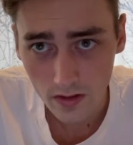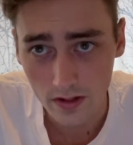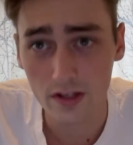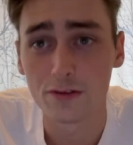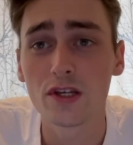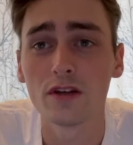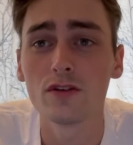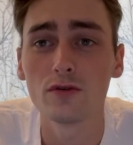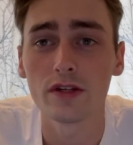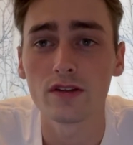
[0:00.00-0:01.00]

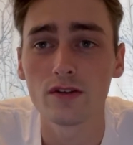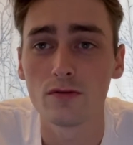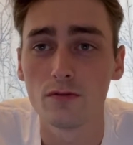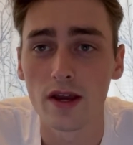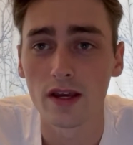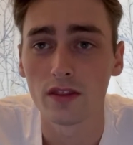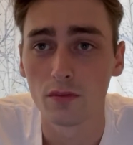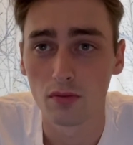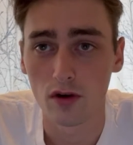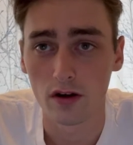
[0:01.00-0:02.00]
continuing to make the
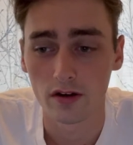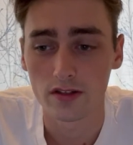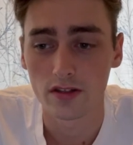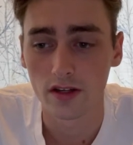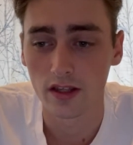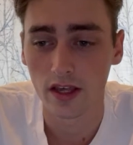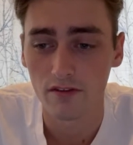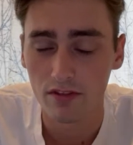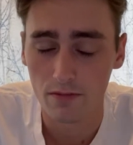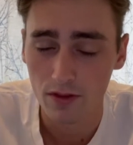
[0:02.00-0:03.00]
products that
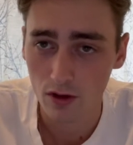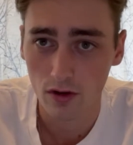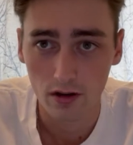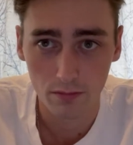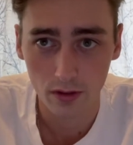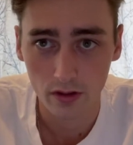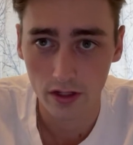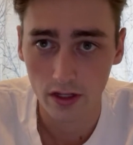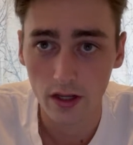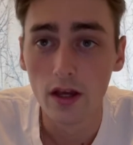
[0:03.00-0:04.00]
gave them the
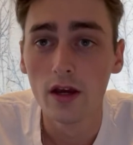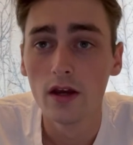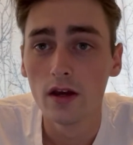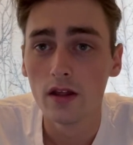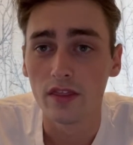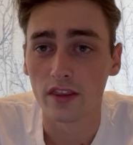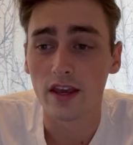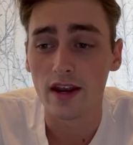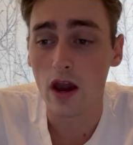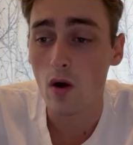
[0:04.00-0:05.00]
credibility that
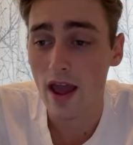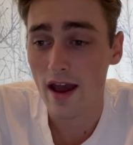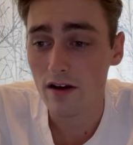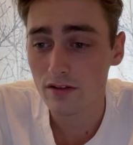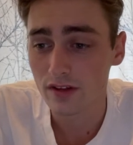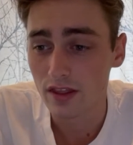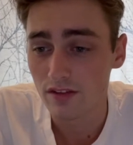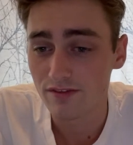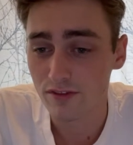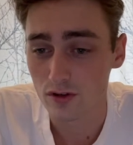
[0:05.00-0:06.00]
they now have in the
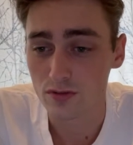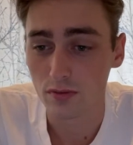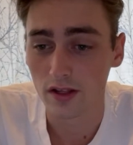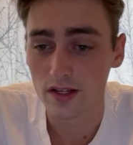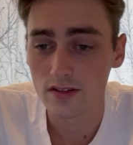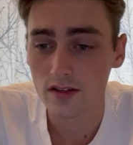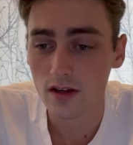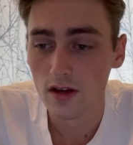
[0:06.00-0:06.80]
first place.